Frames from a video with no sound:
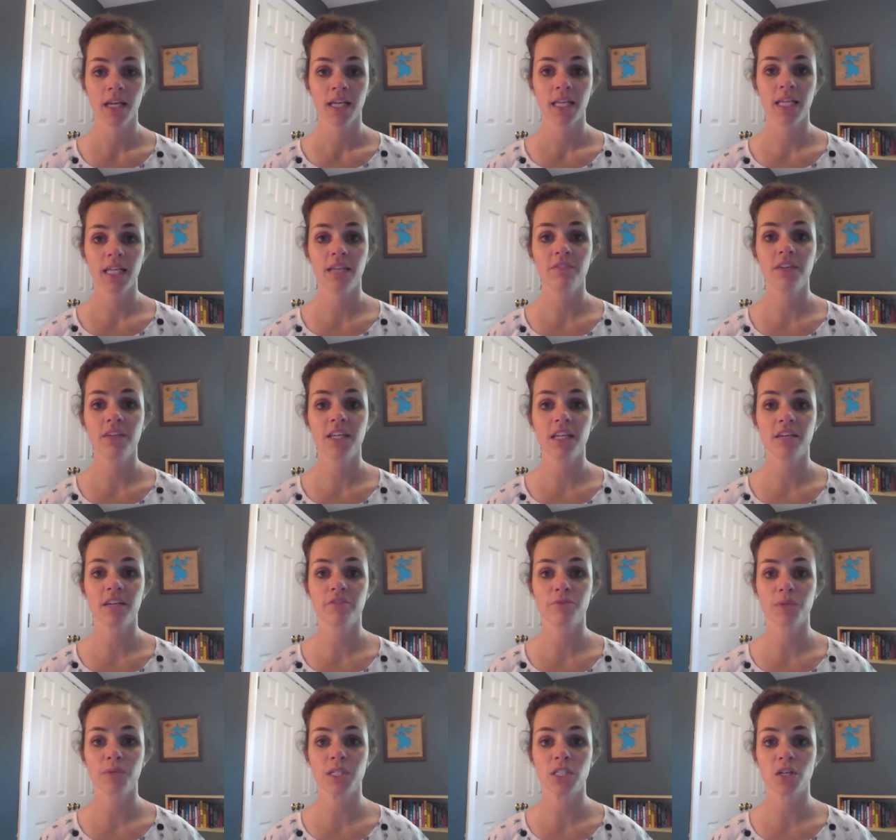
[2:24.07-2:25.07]
Even
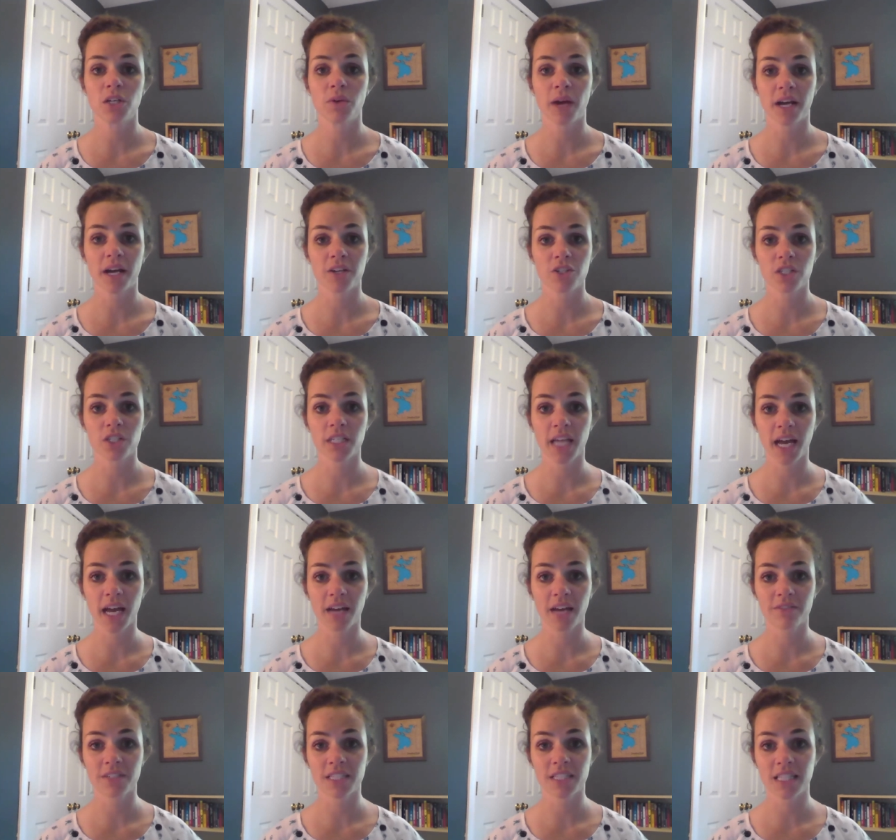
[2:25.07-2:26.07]
if we don't actually
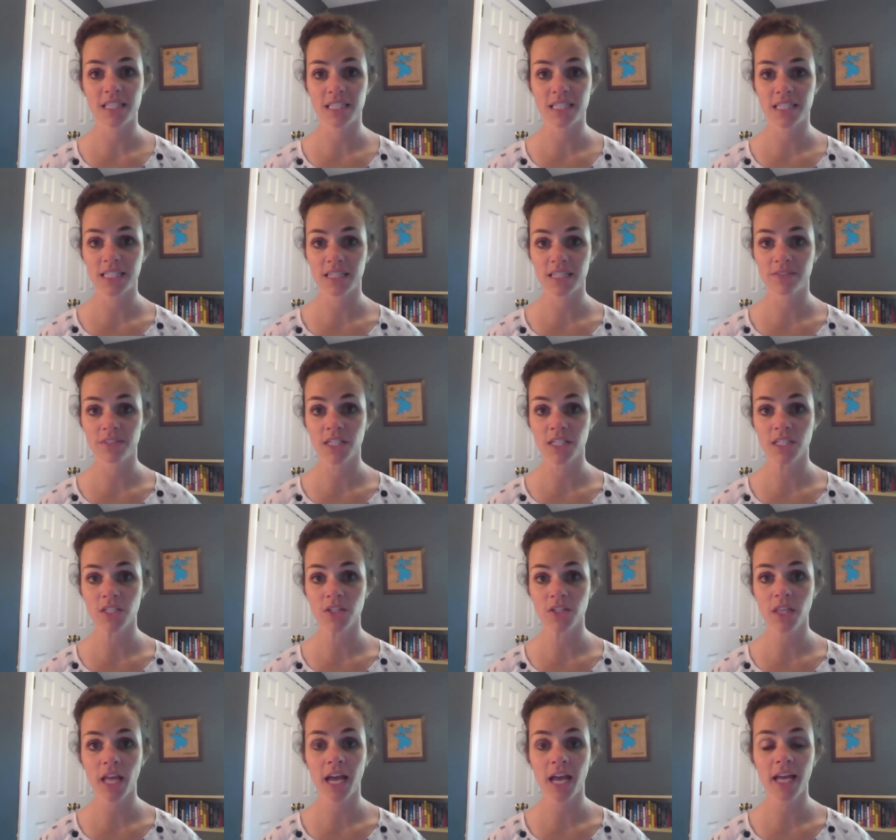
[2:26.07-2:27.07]
have a sensitivity to
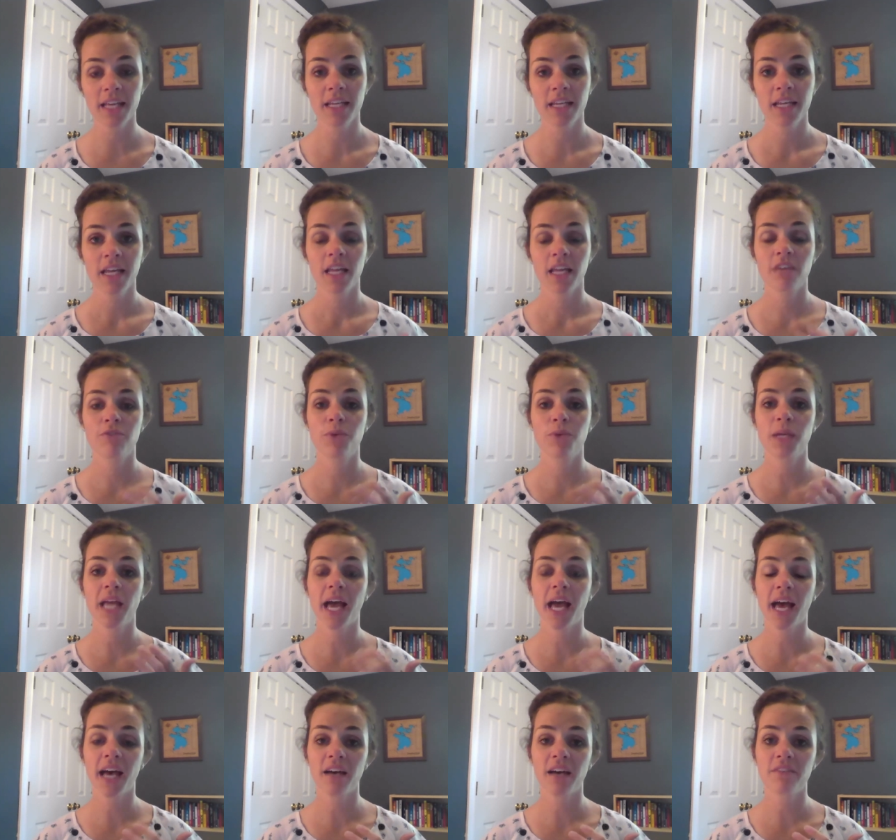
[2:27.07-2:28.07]
that, if we
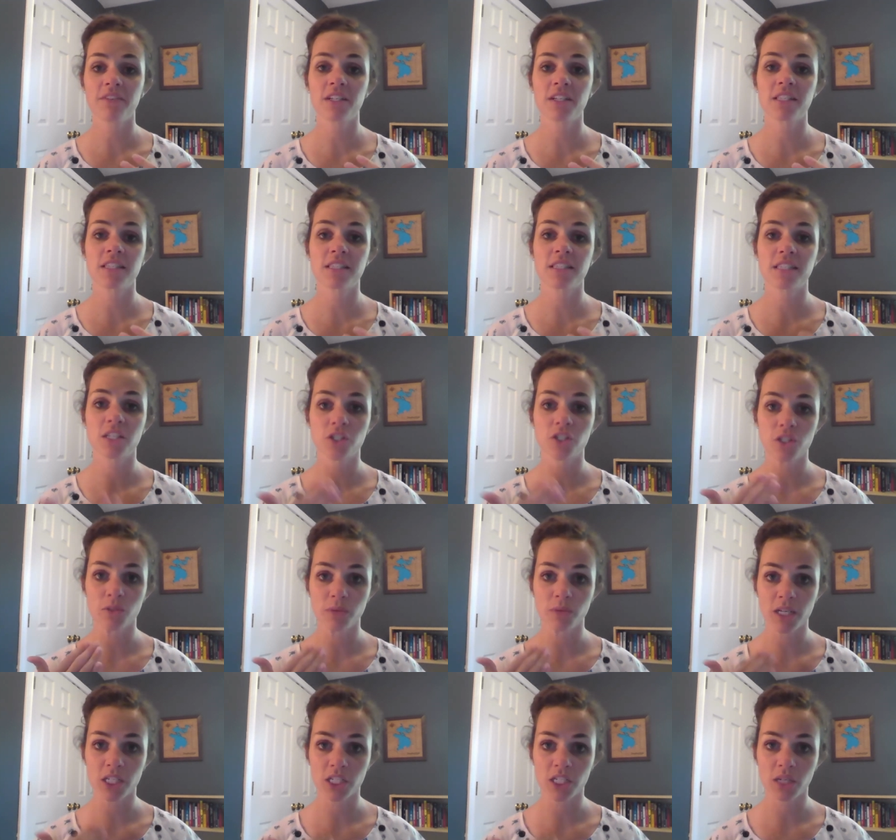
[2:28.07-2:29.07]
have a
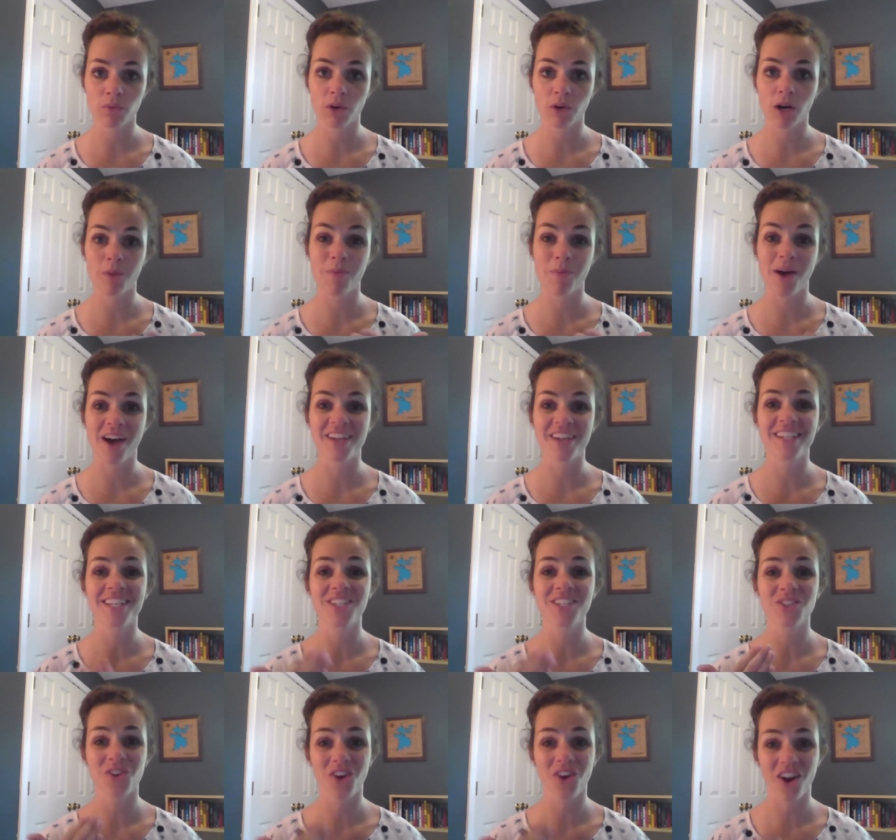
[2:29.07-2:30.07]
situation where our body
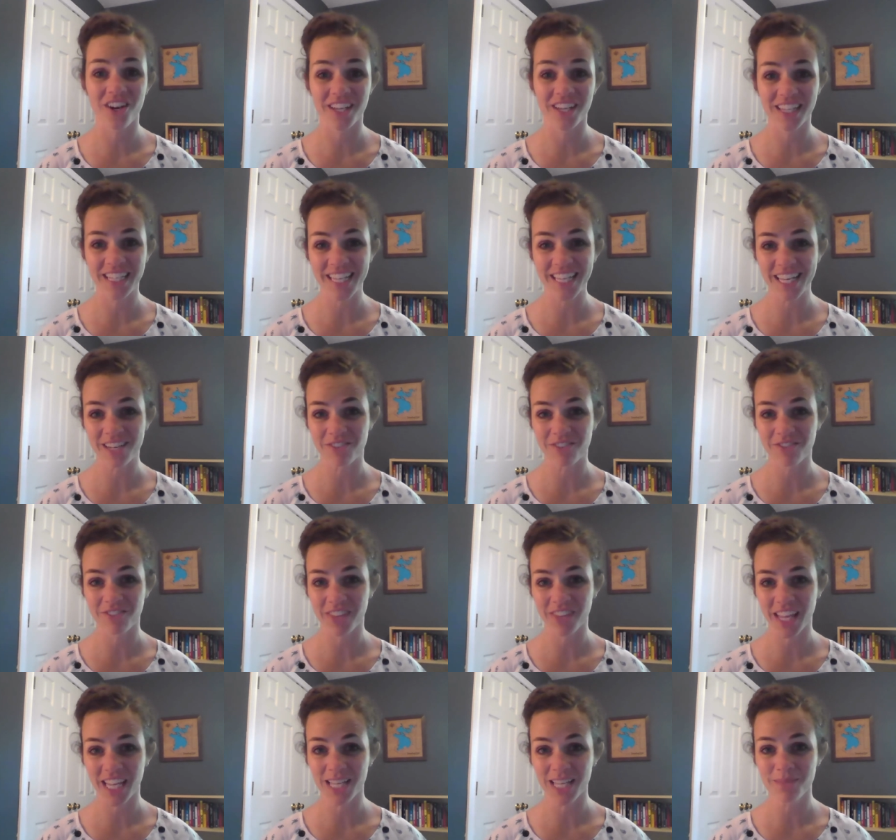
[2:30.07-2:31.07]
is chronically
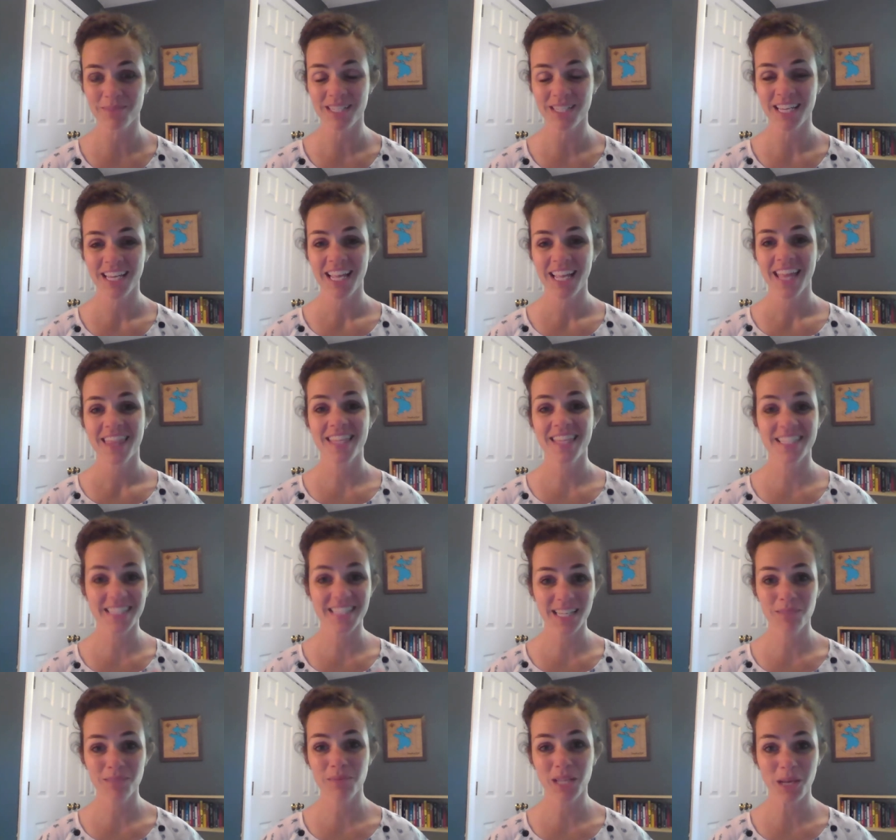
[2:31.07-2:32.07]
inflamed, this
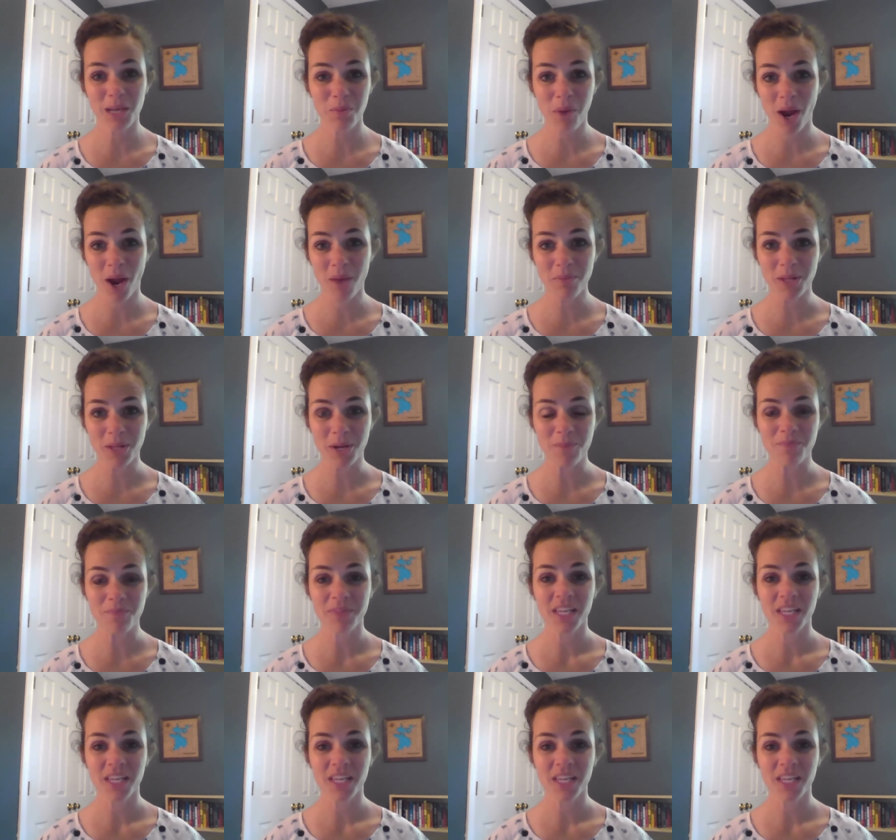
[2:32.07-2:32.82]
can be a problem.